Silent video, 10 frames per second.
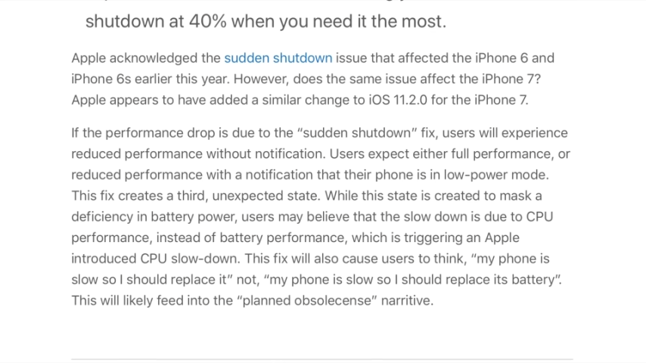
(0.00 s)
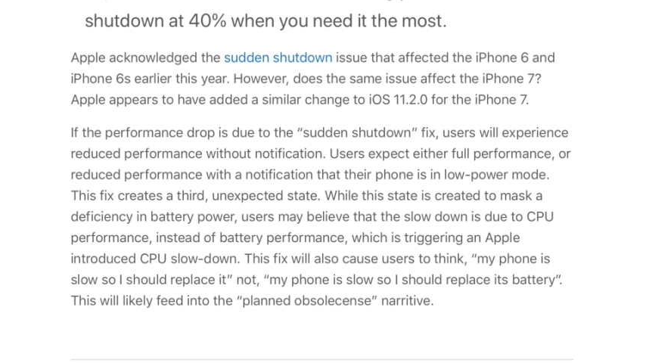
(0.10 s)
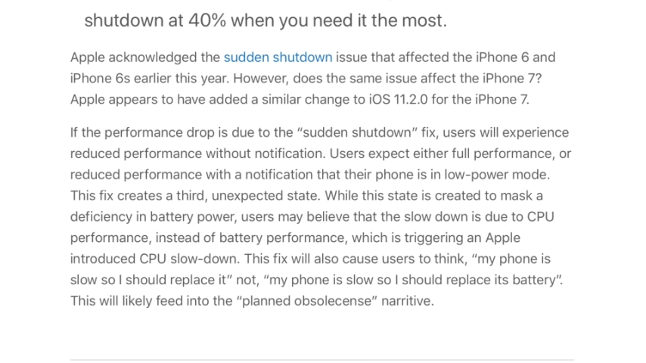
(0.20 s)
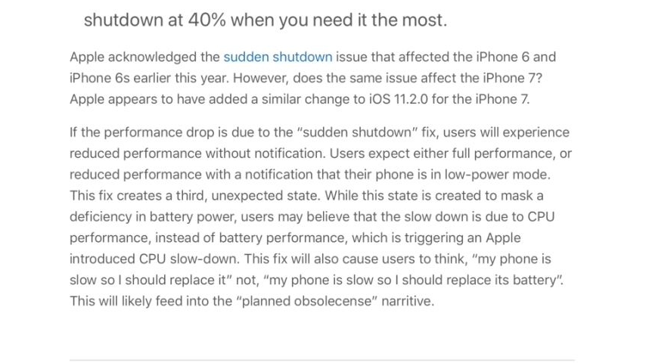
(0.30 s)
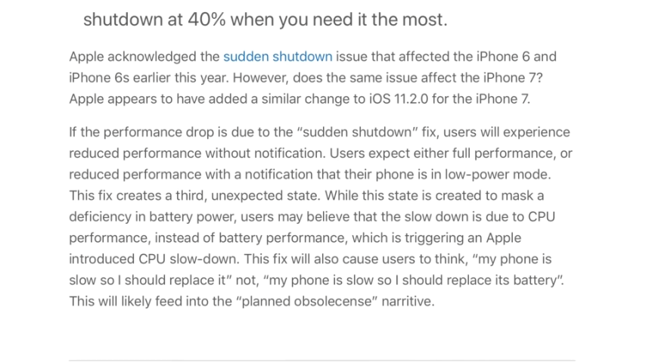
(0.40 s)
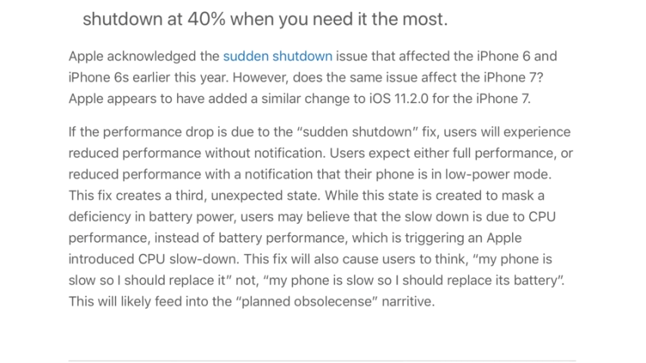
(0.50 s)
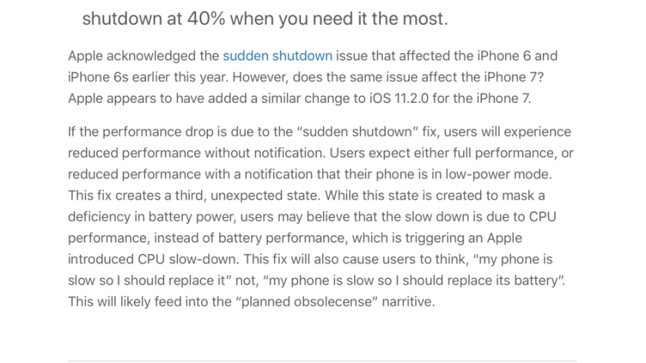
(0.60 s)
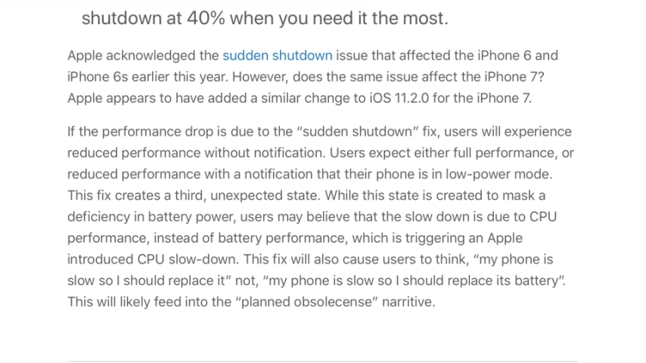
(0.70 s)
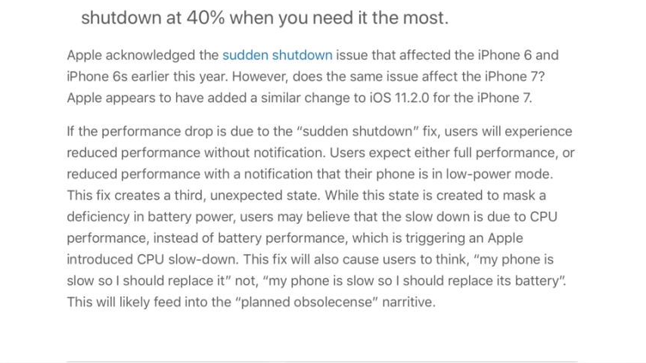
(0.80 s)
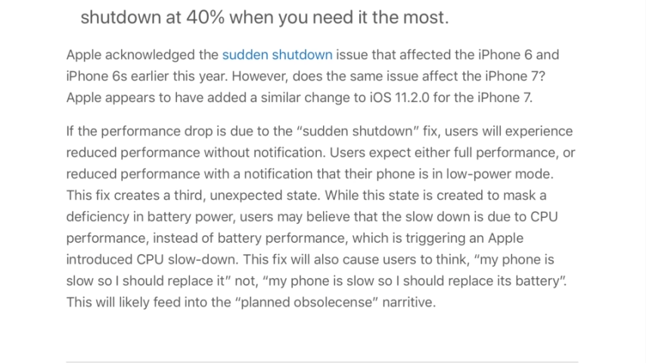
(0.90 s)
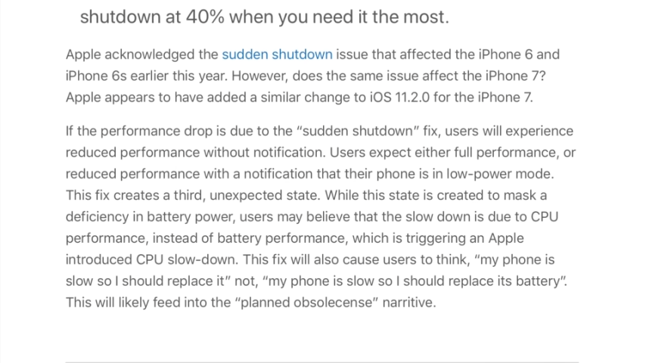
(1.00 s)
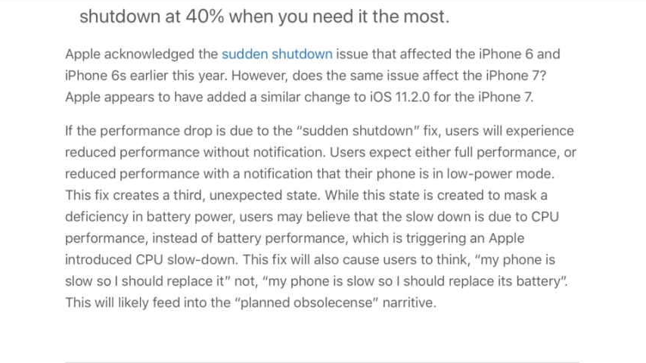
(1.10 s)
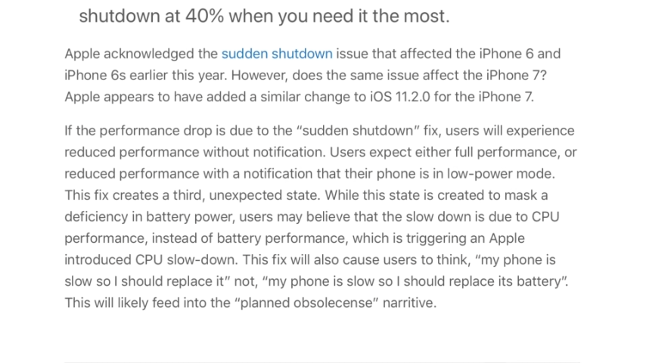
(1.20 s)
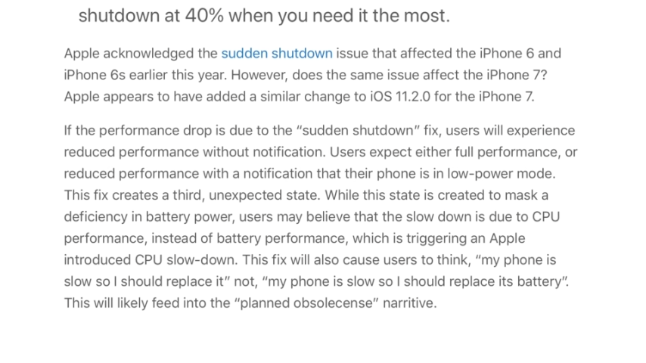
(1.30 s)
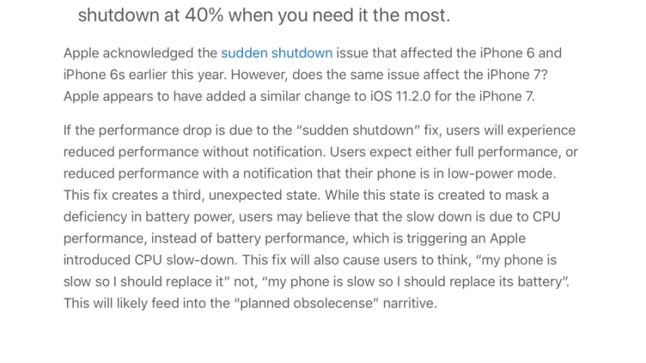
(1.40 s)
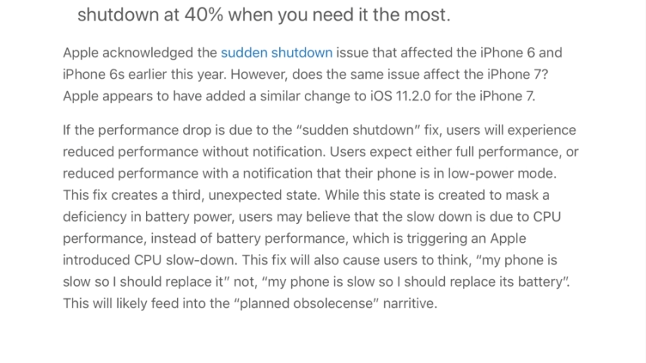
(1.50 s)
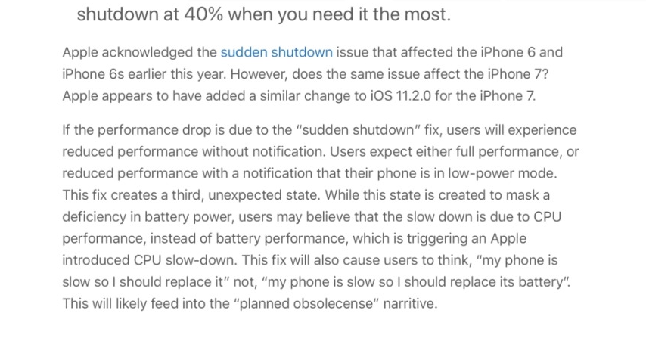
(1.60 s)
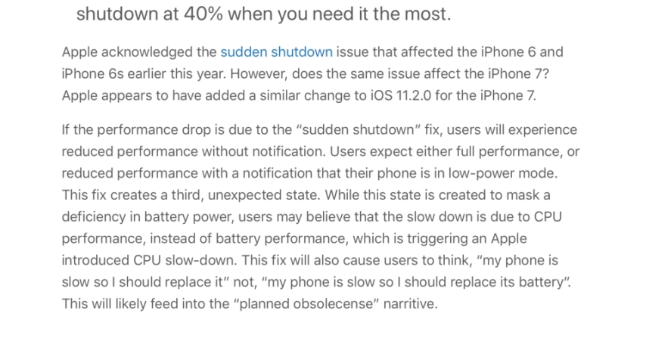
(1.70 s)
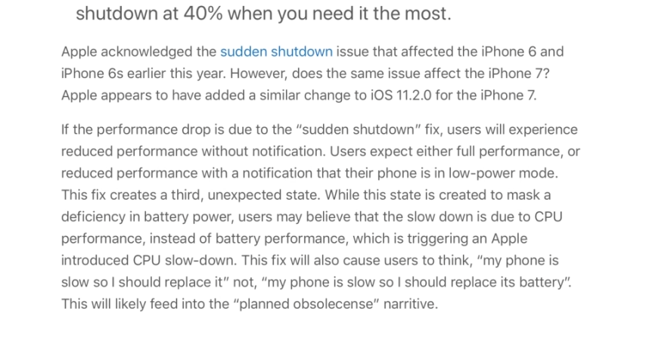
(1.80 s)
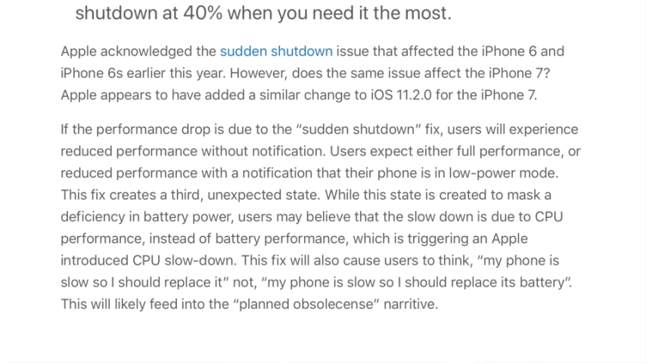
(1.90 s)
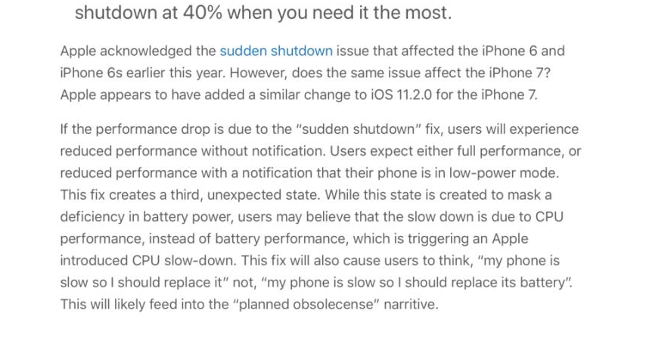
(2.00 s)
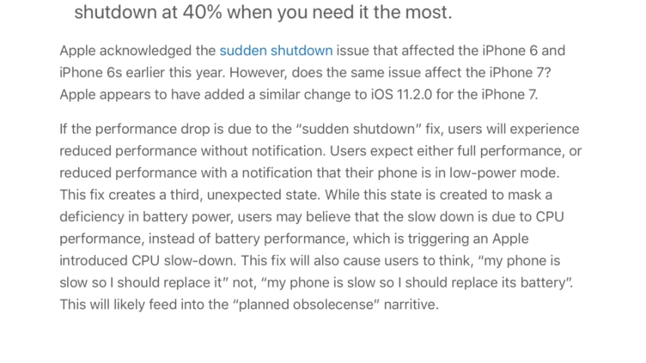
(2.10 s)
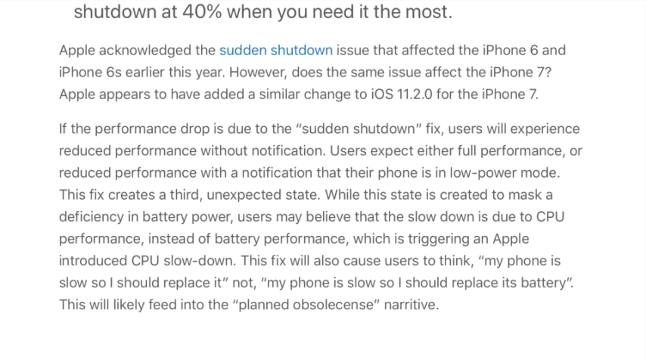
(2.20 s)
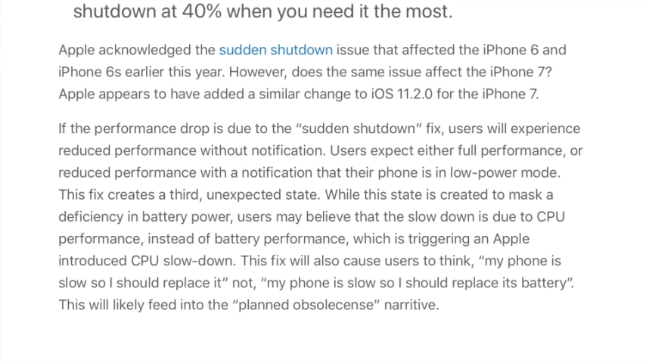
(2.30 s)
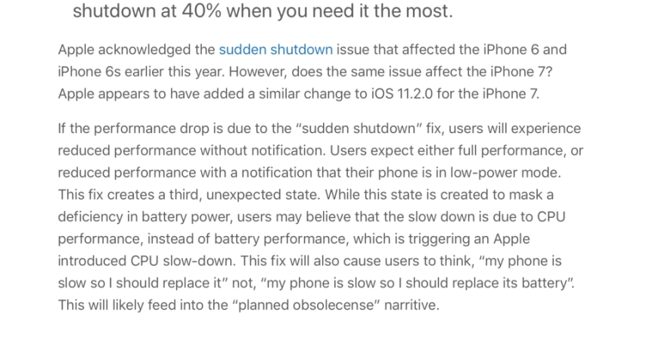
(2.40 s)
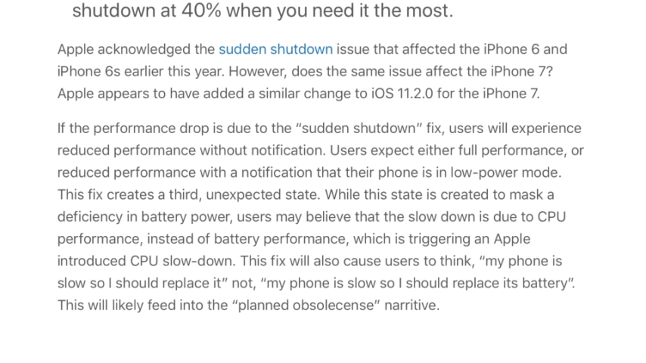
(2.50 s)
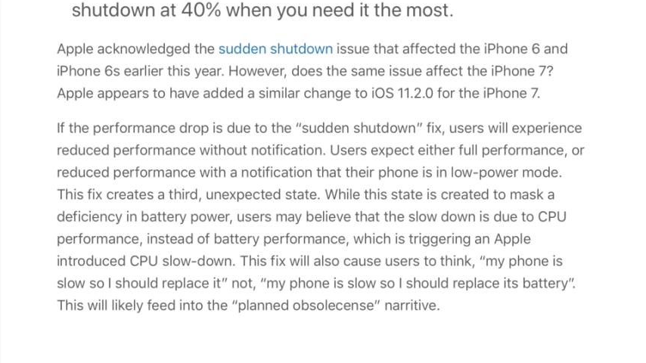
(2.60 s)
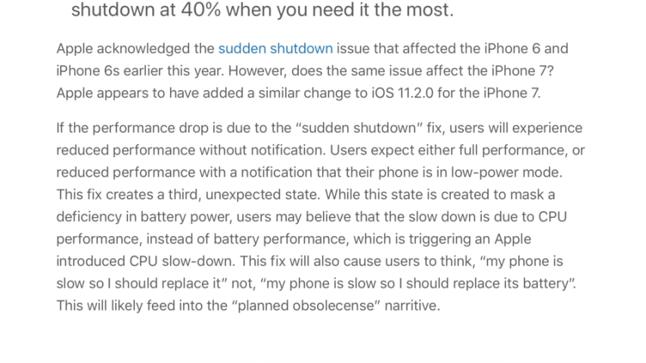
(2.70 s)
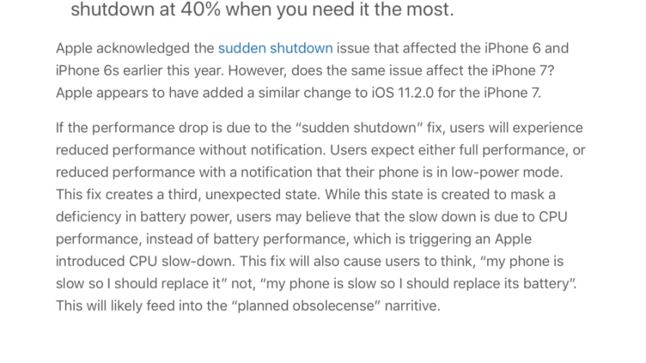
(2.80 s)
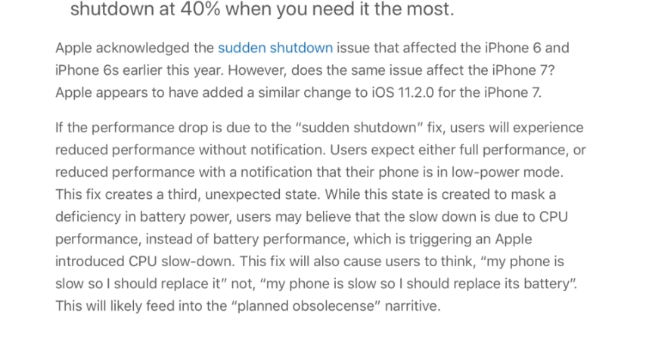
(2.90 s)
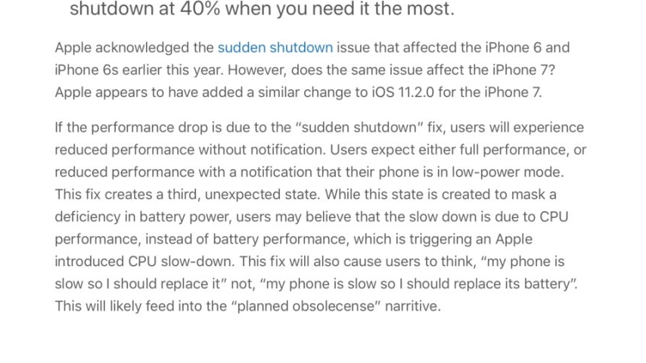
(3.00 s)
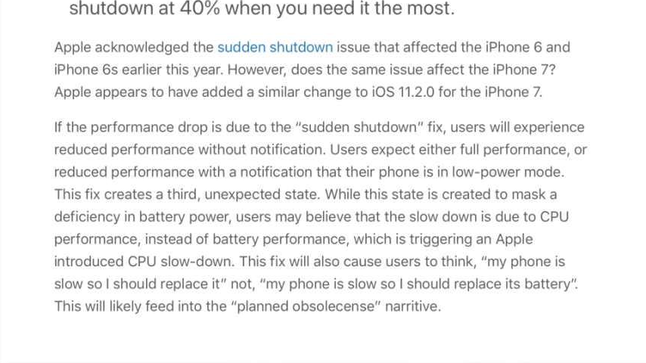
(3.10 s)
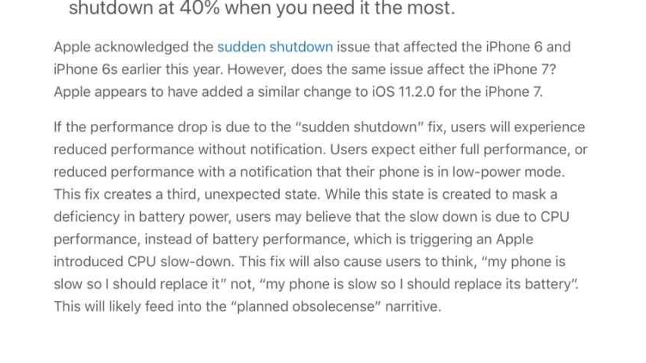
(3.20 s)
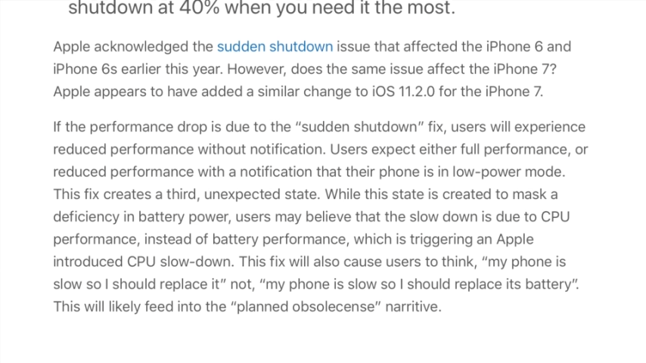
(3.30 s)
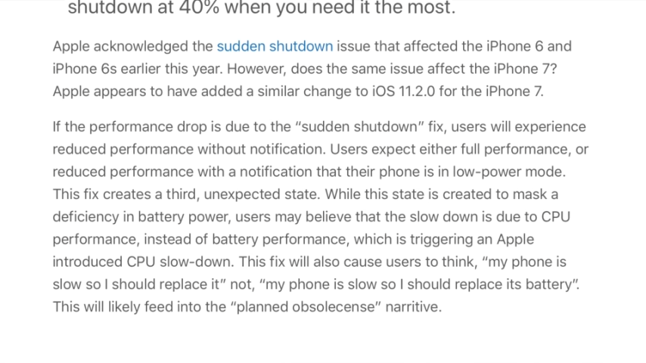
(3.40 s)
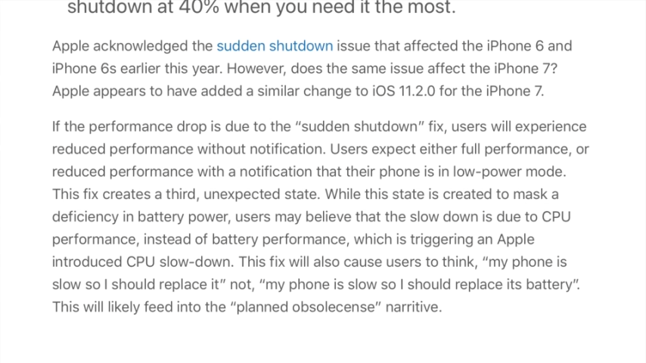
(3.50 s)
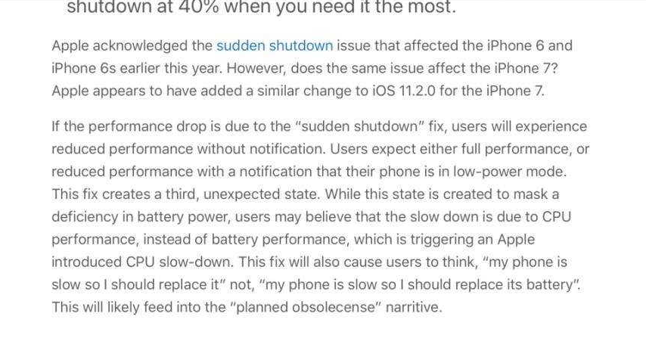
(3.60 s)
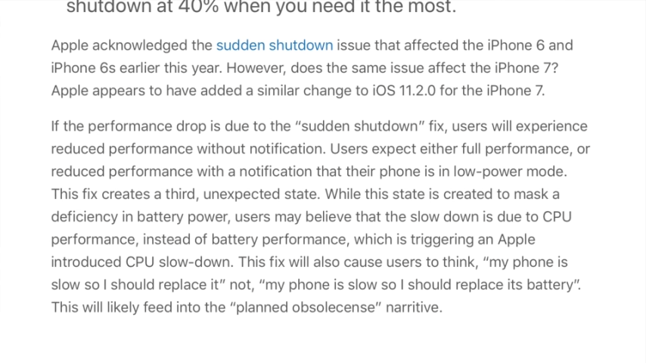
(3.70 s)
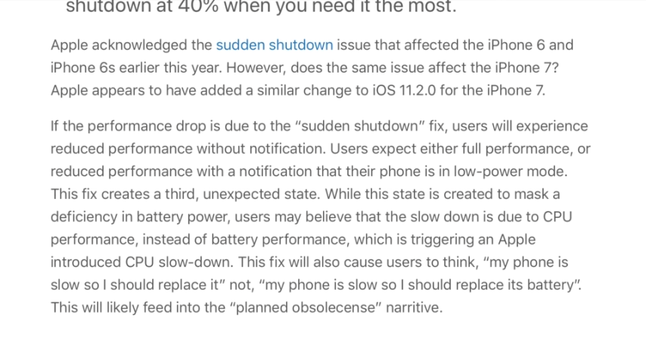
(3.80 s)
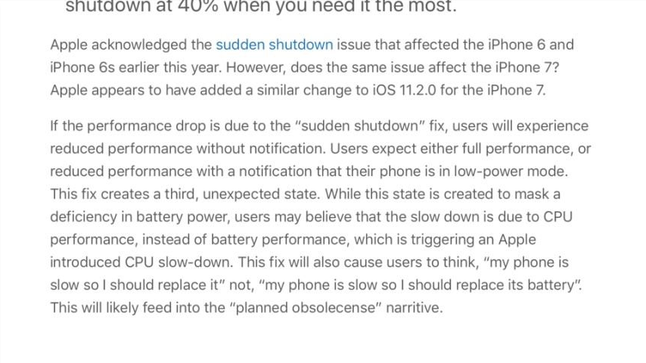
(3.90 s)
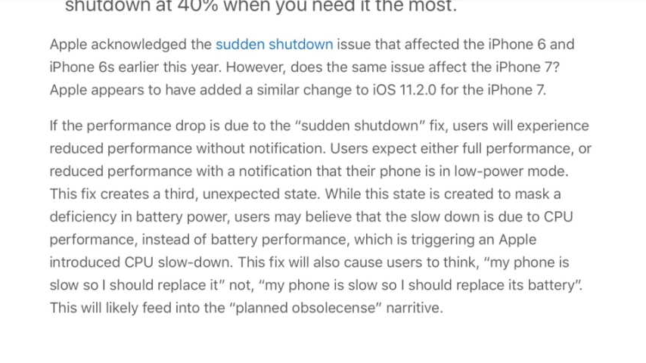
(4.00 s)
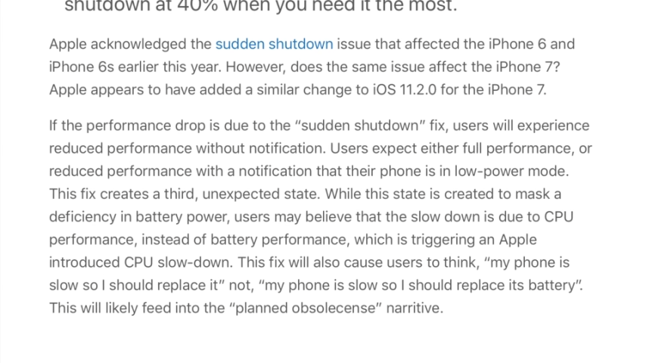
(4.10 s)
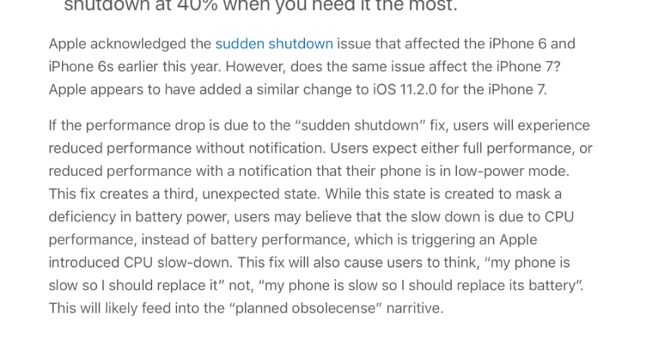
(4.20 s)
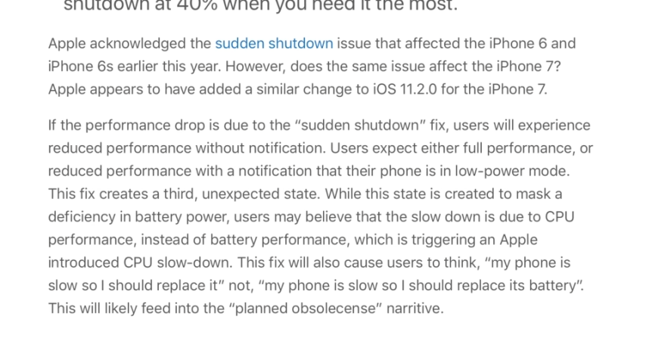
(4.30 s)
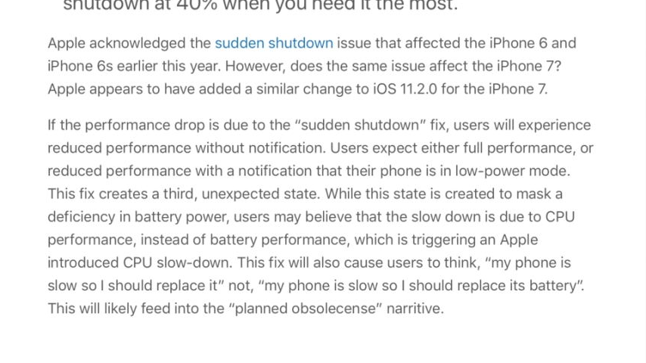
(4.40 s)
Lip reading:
[unreadable: no face in view]